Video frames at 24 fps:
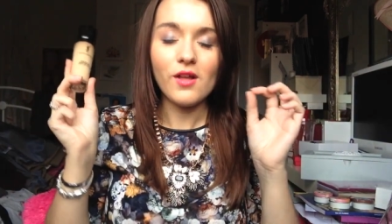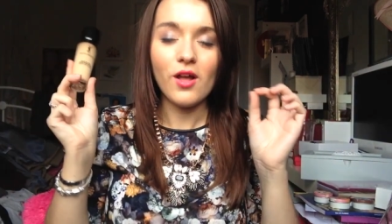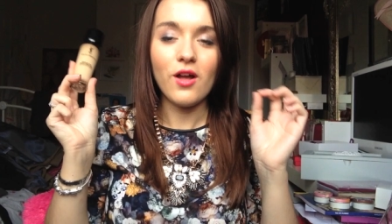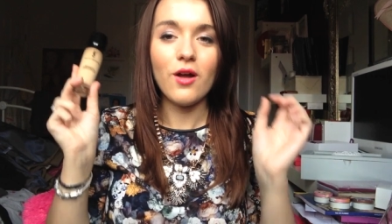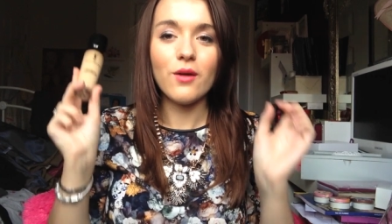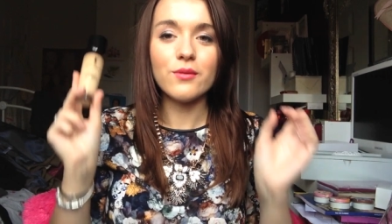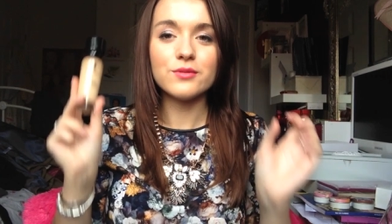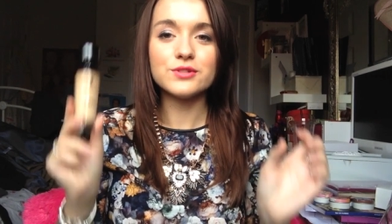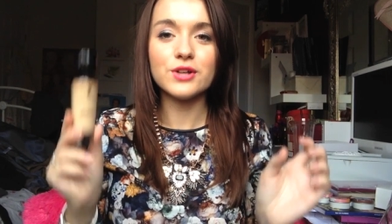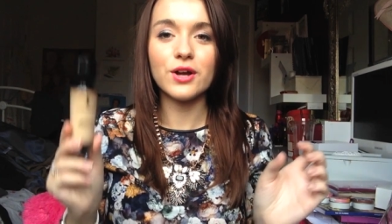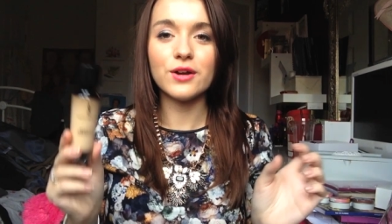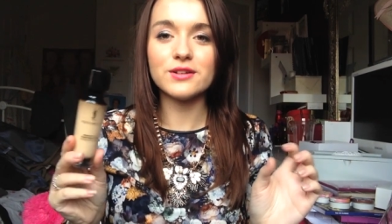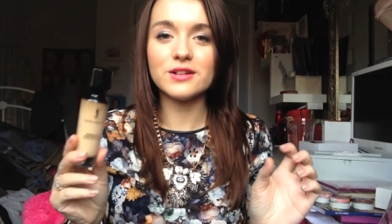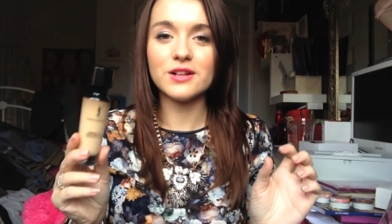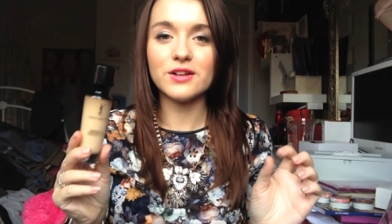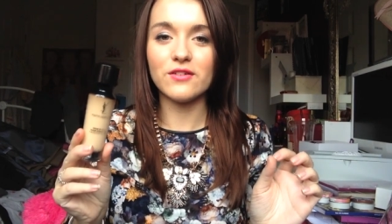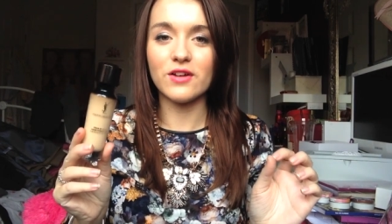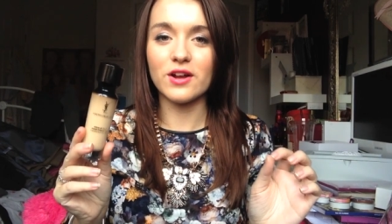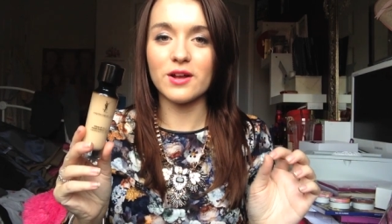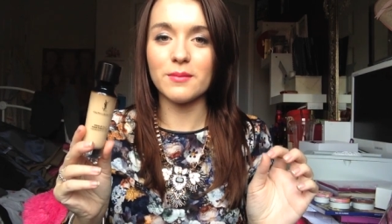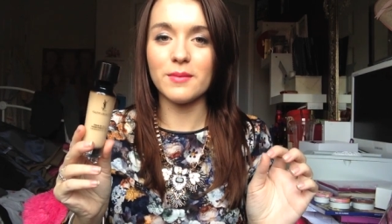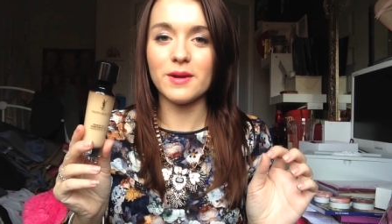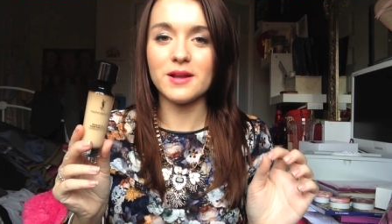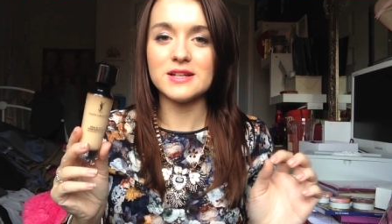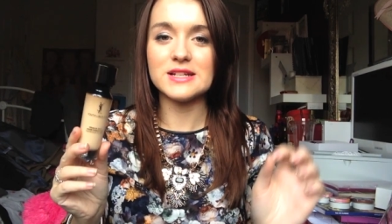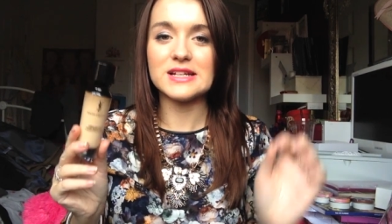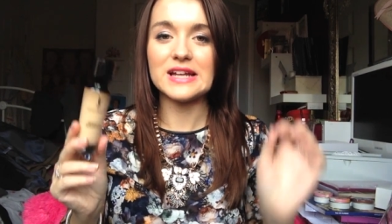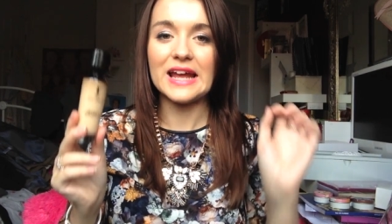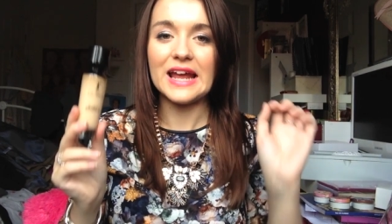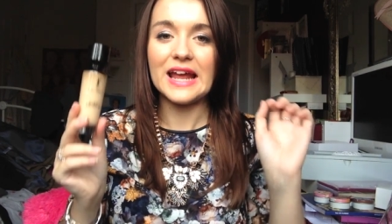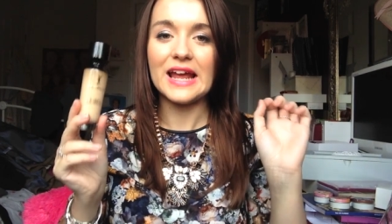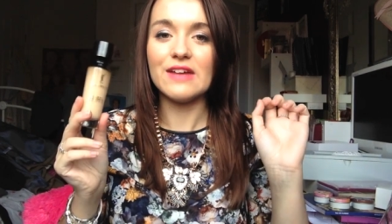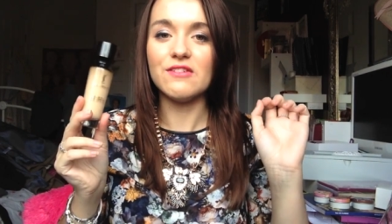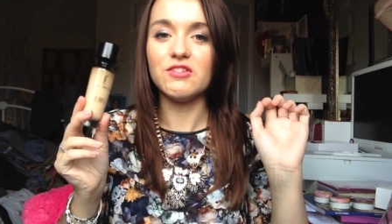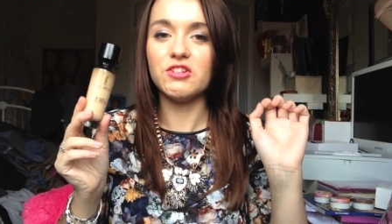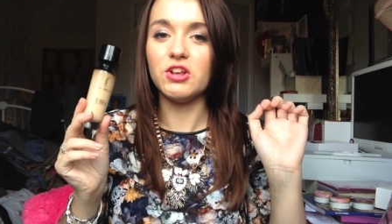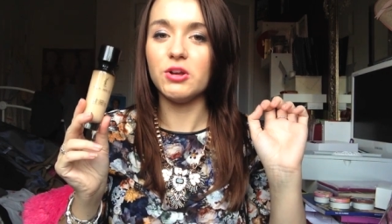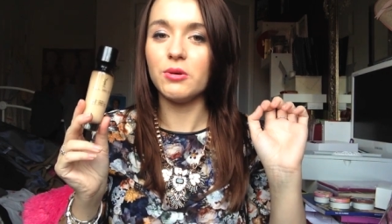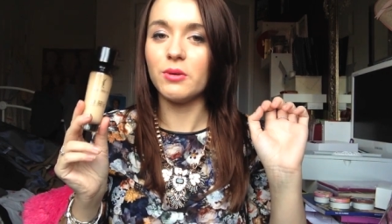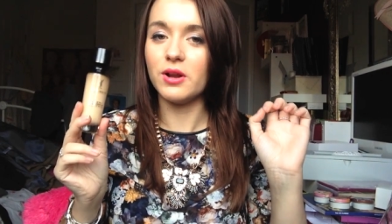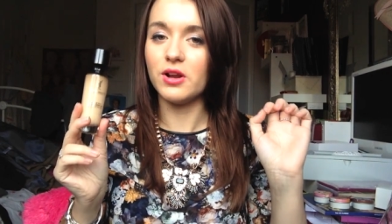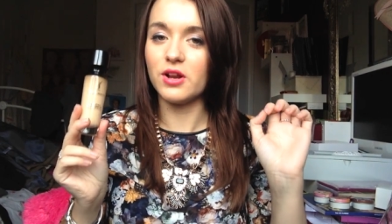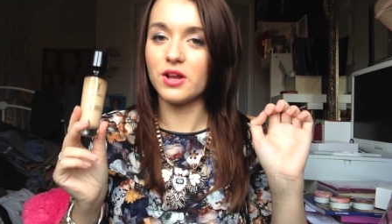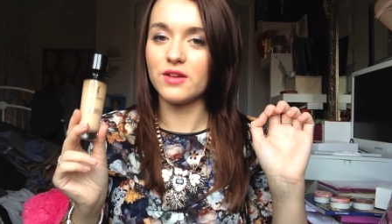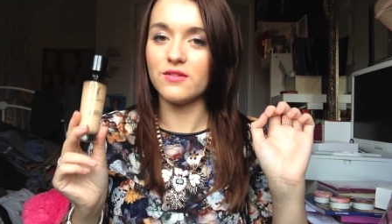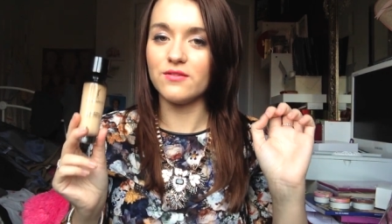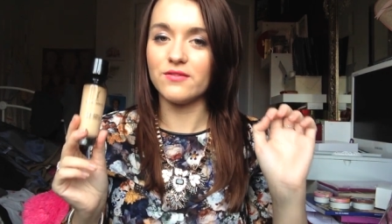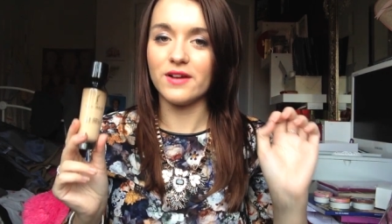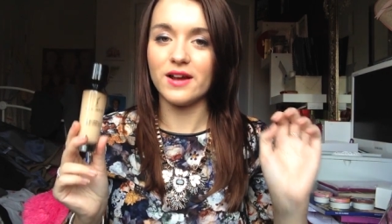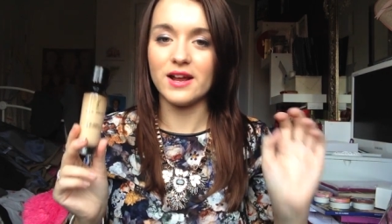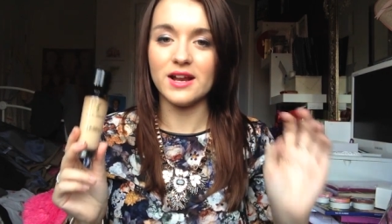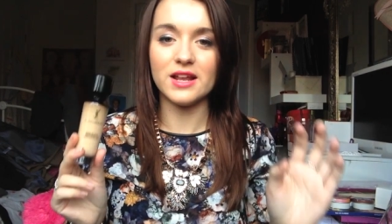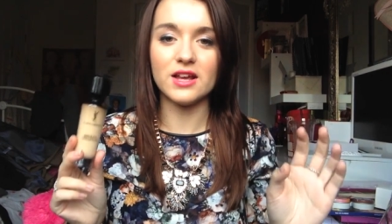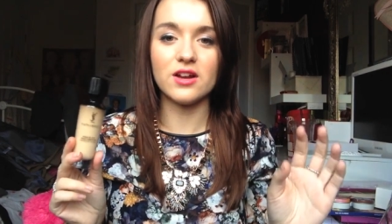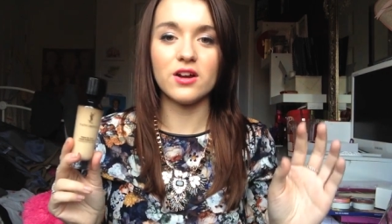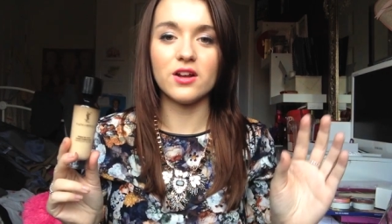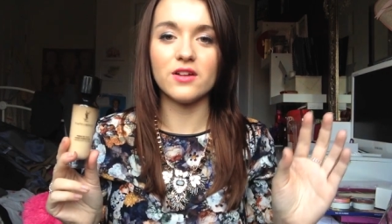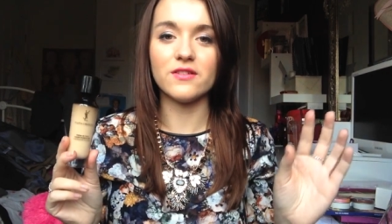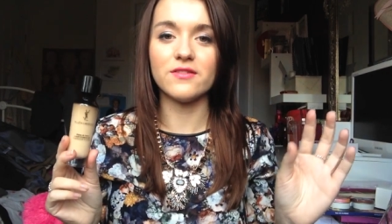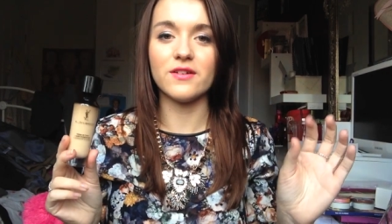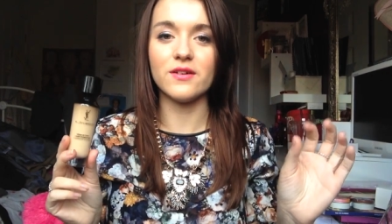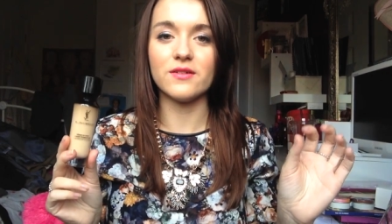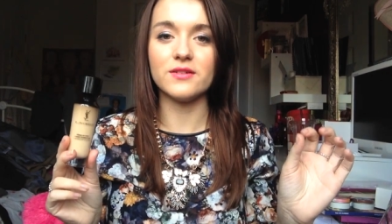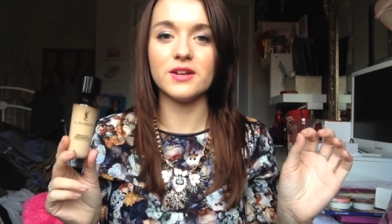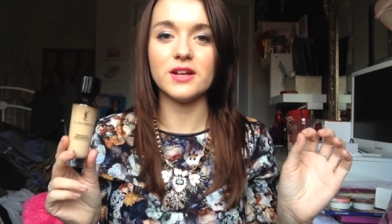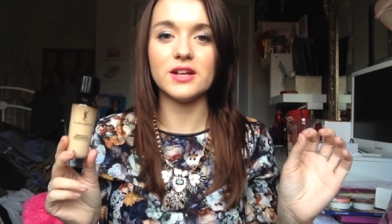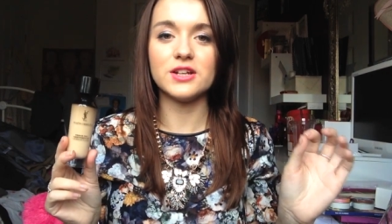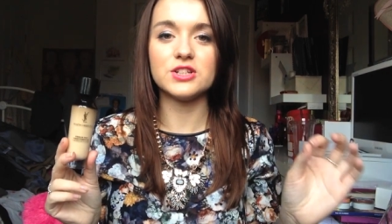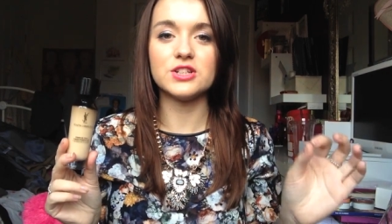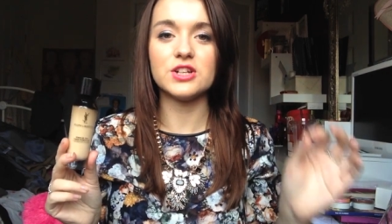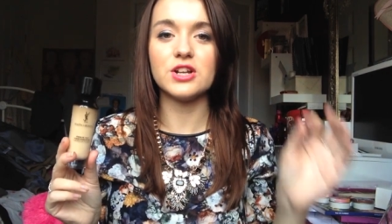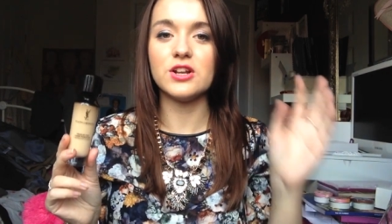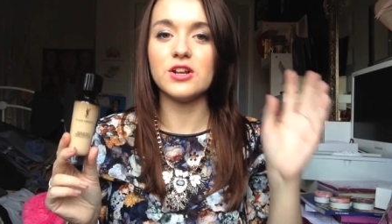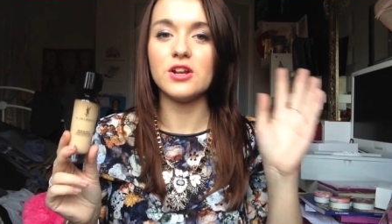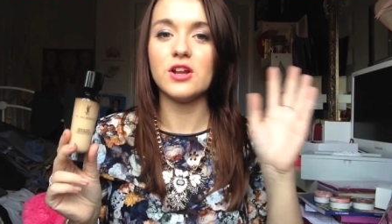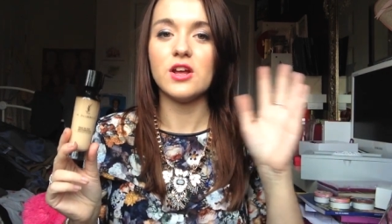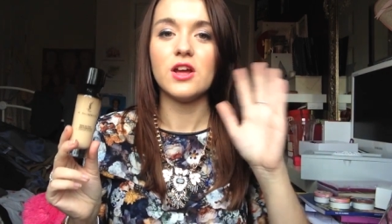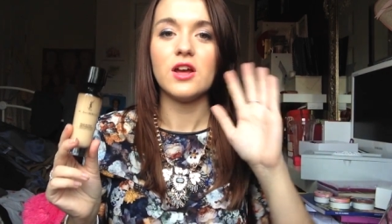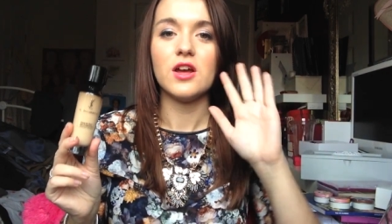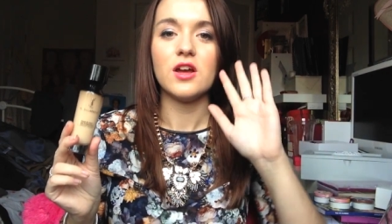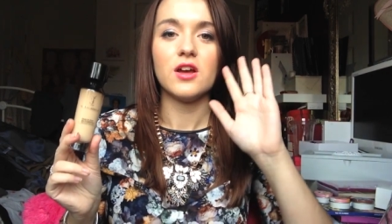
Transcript: I would totally recommend it if you are looking for any kind of foundation